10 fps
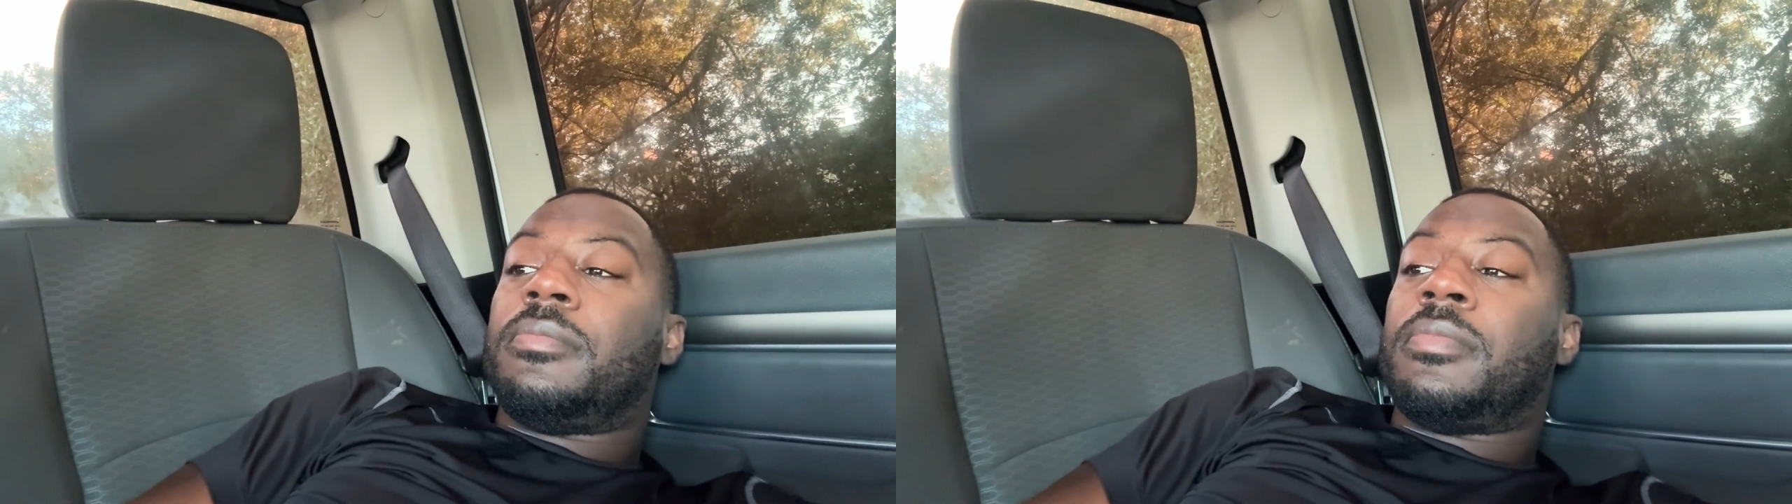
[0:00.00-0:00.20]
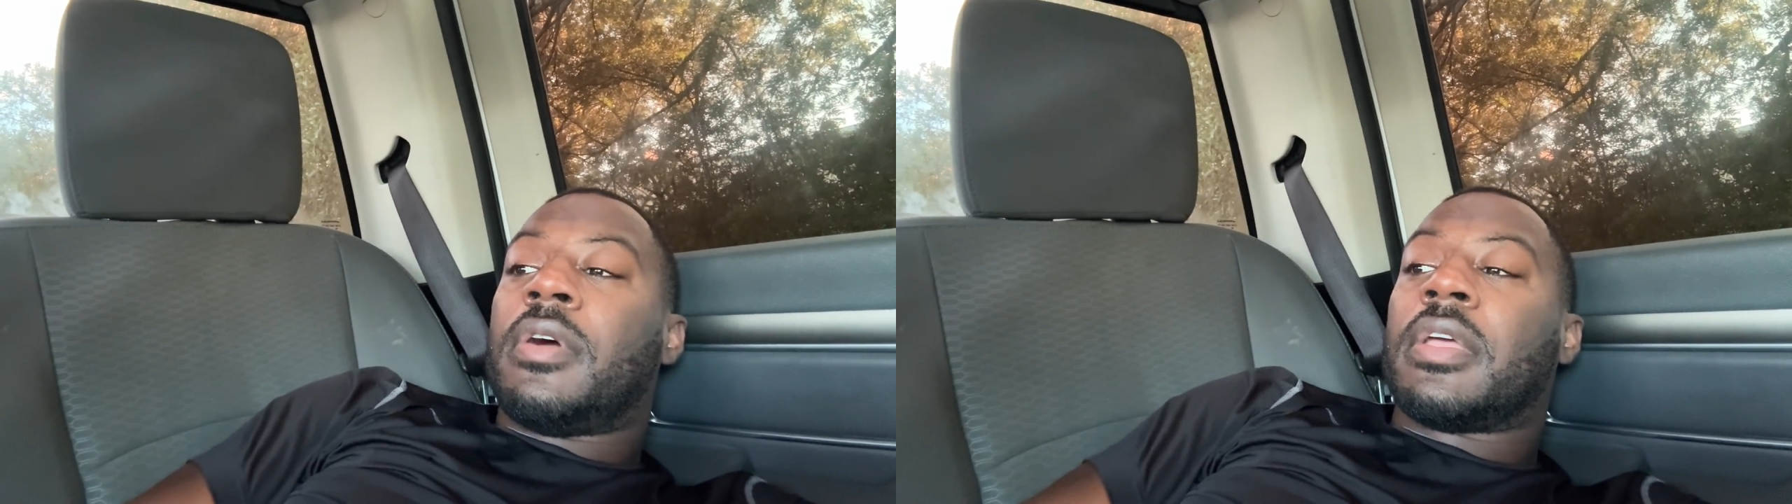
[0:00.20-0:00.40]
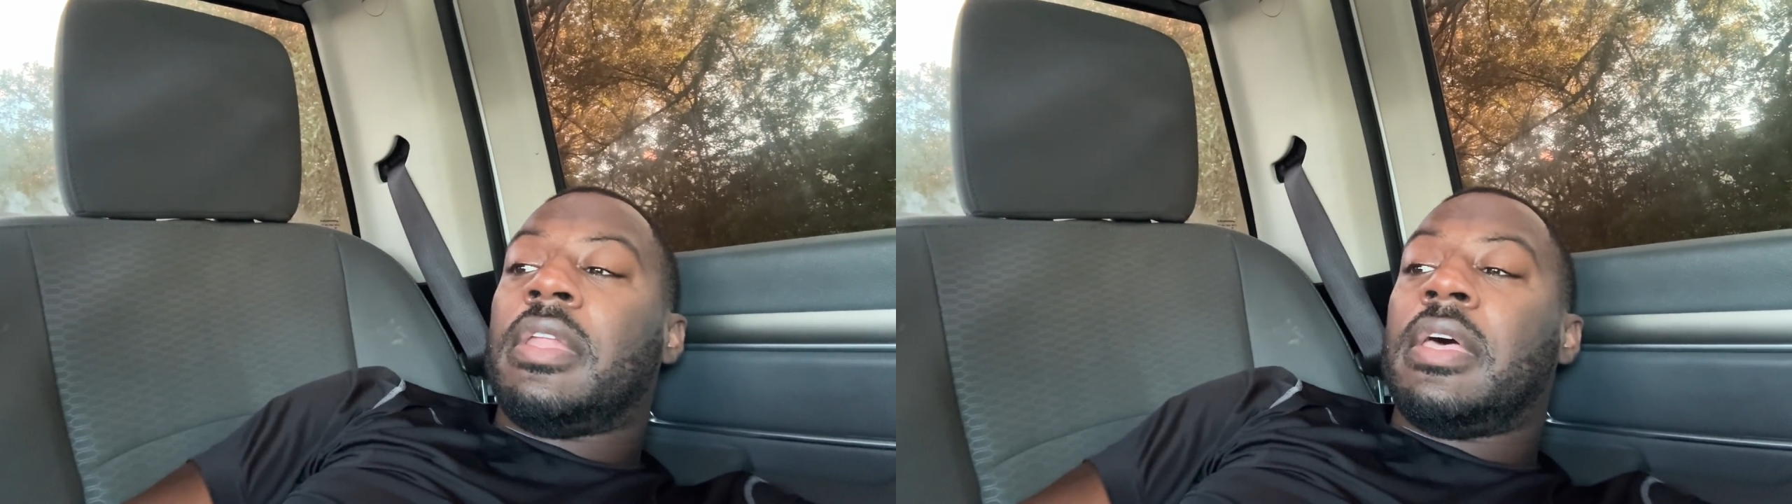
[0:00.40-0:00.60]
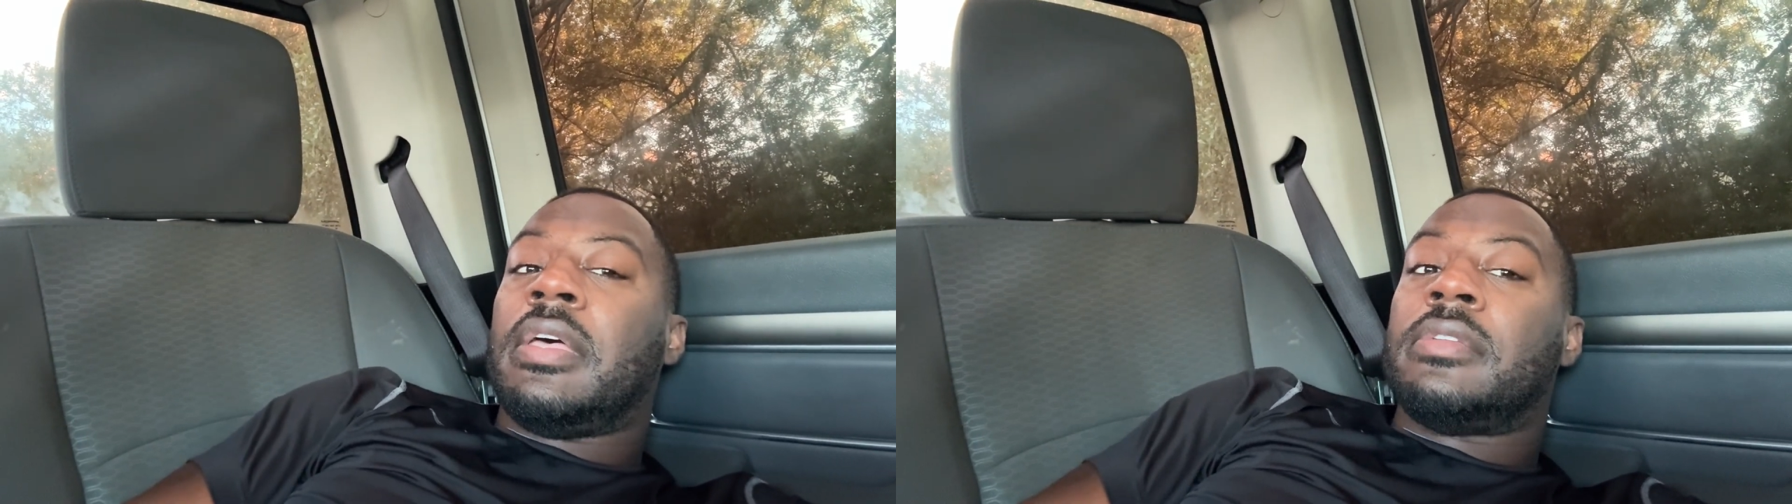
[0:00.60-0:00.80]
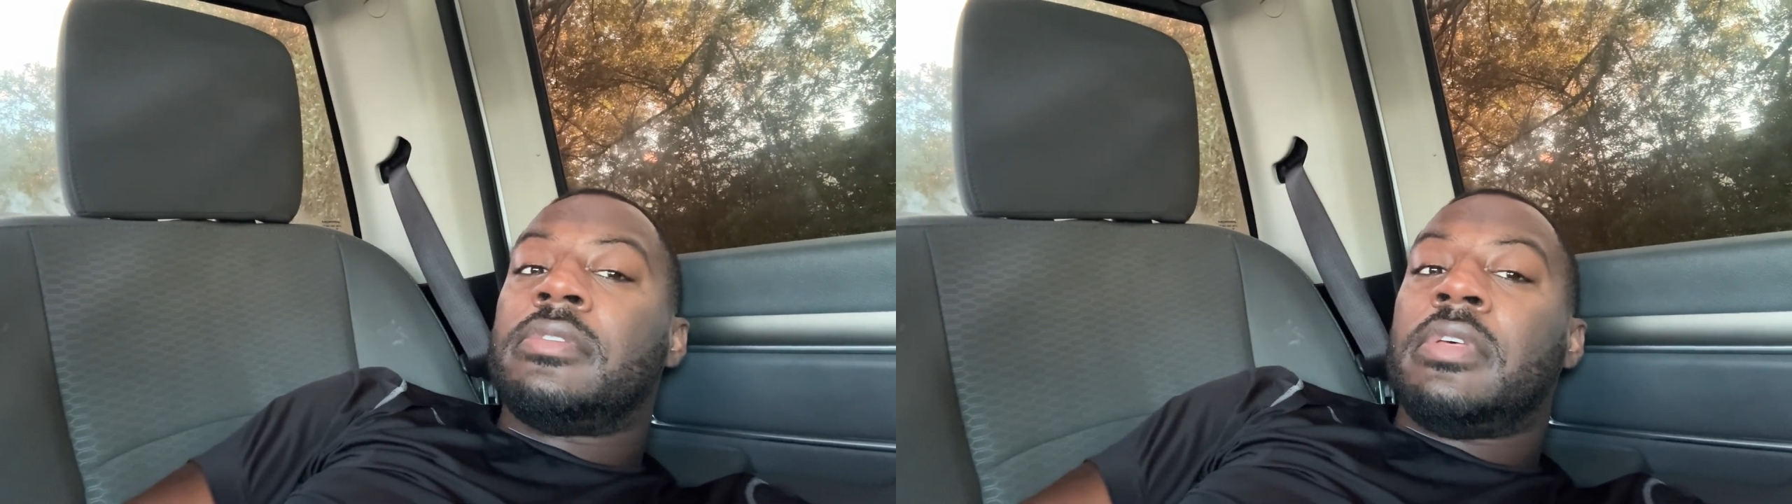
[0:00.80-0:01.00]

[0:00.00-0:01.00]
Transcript: parking lot.